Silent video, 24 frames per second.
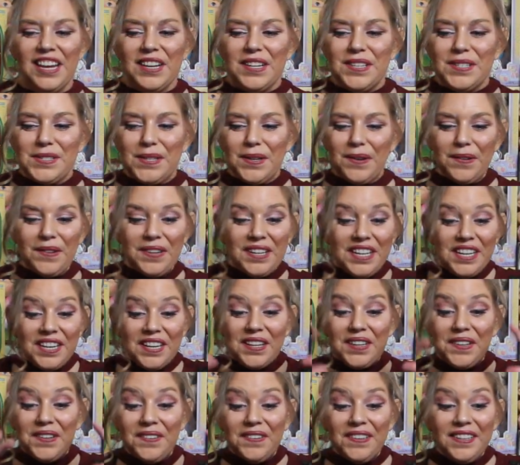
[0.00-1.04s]
So
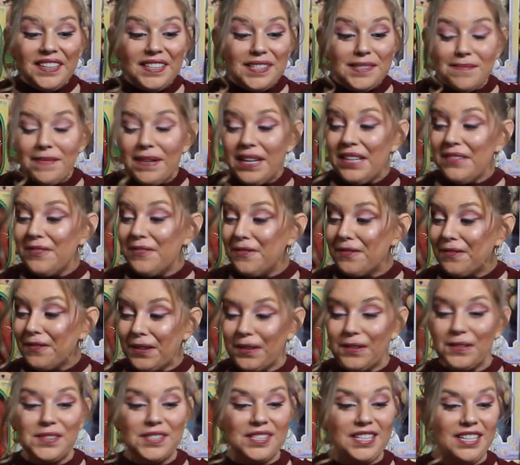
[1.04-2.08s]
here is my
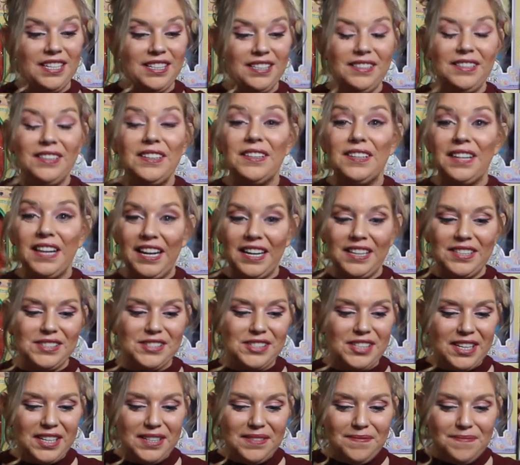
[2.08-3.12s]
Furskin
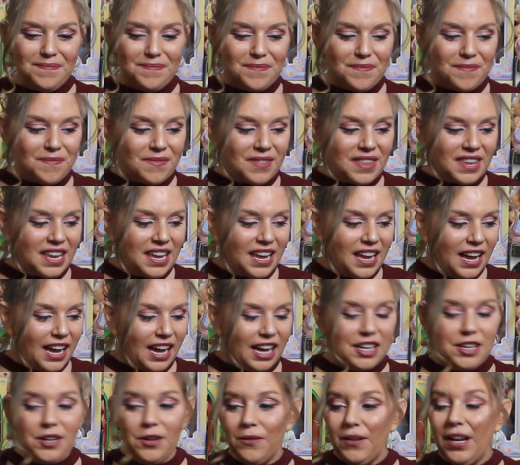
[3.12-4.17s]
collection.
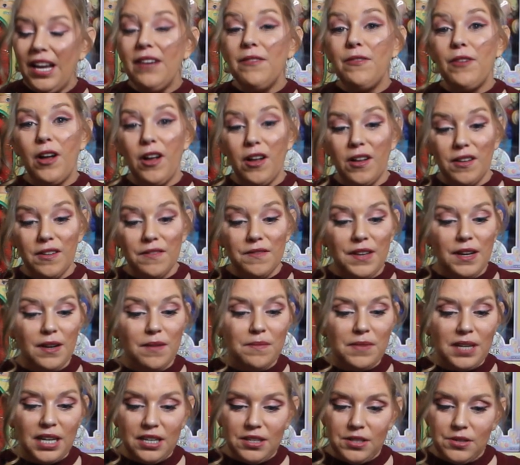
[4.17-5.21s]
I don't have all of them,
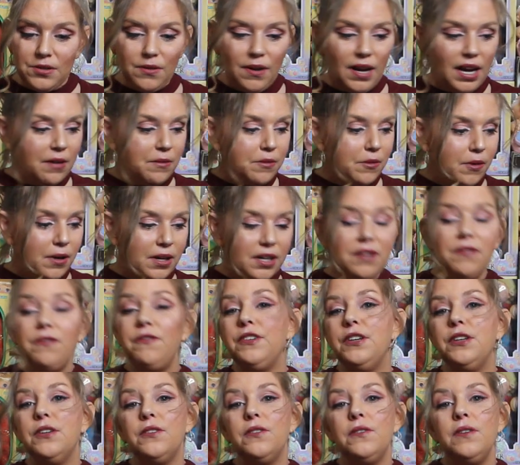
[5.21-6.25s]
but I do have quite a
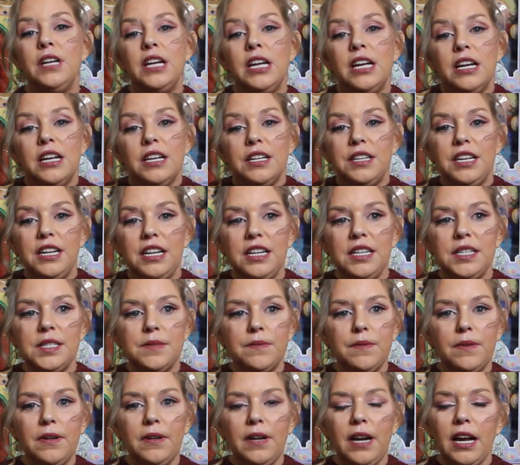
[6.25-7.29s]
few. These
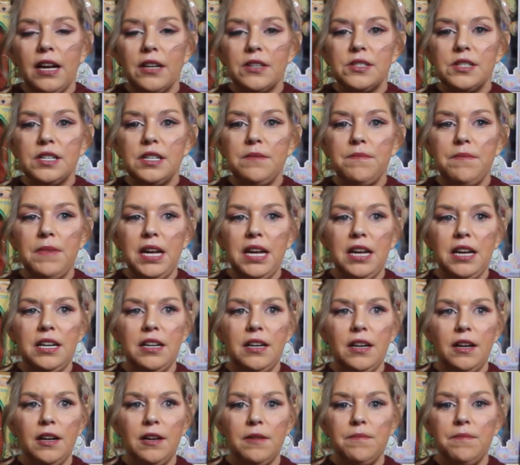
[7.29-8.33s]
were actually made
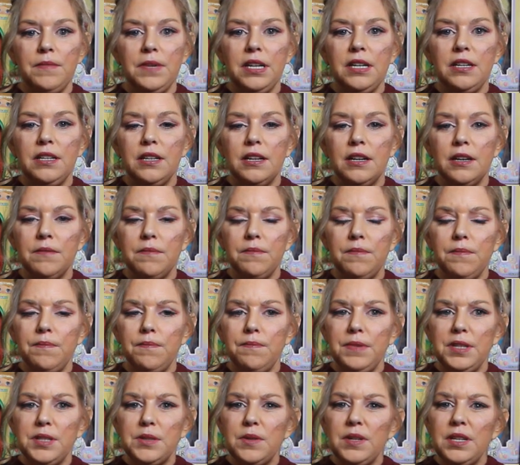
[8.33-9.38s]
um, in the
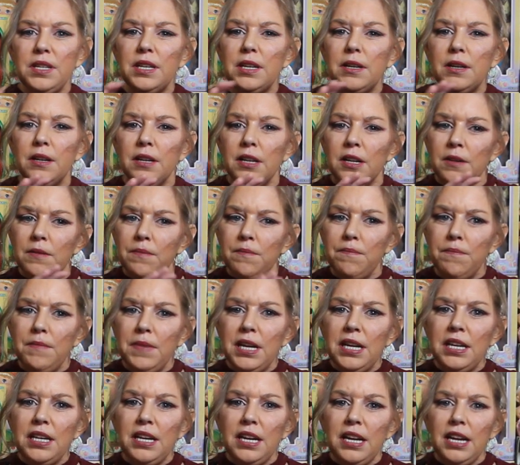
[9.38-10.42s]
between the
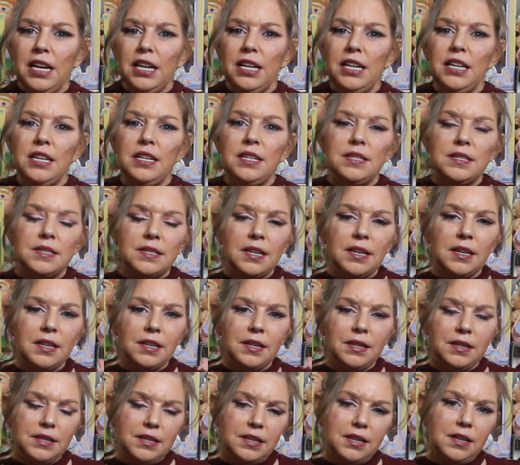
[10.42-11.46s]
mid 80s to,
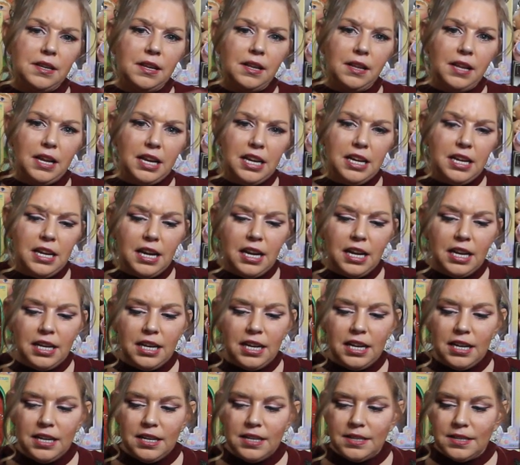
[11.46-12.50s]
to the late
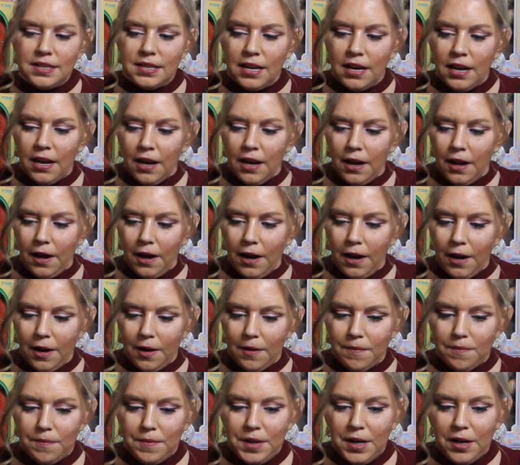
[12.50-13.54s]
80s.
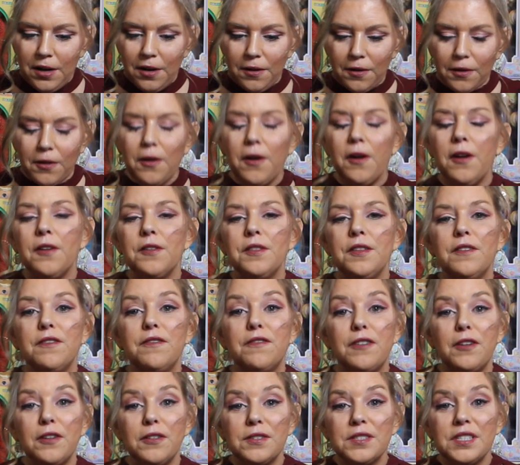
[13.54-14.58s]
Um, they're called the
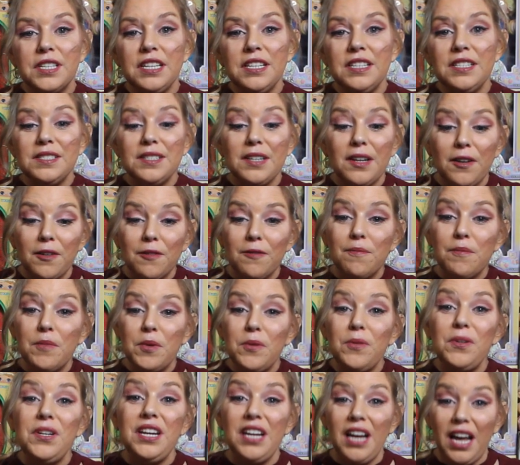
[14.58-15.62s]
furskins of
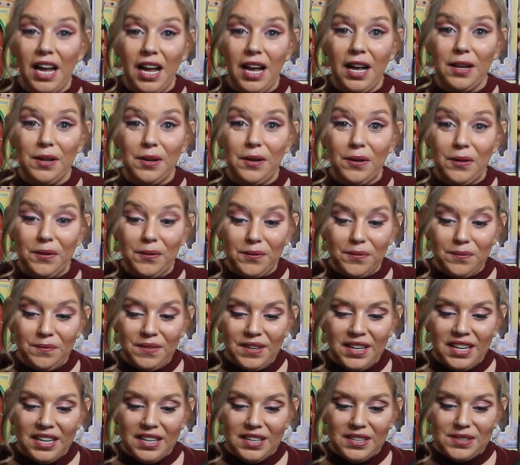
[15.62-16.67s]
Moody Hollow.
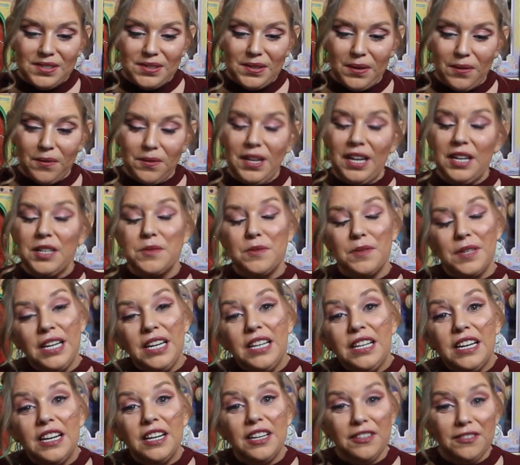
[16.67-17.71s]
So that's where they
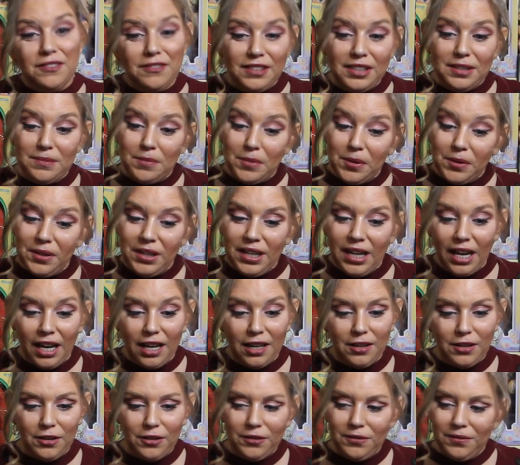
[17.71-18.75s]
live, in Moody
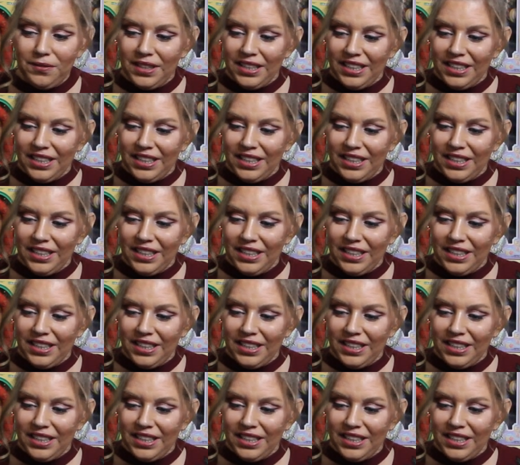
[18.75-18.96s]
Hollow.